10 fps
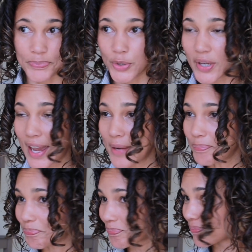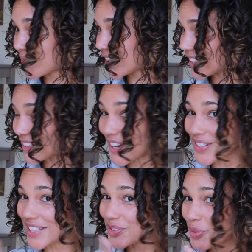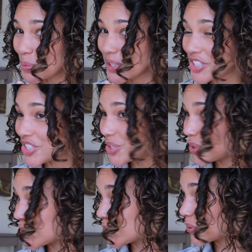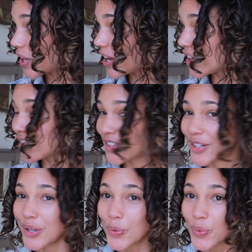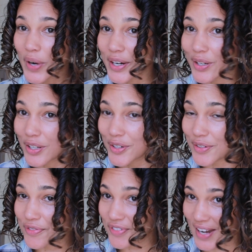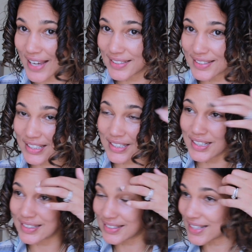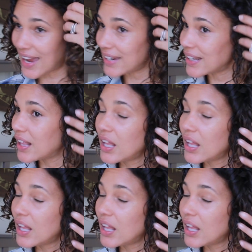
Okay, now let's switch to the regular flaxseed side.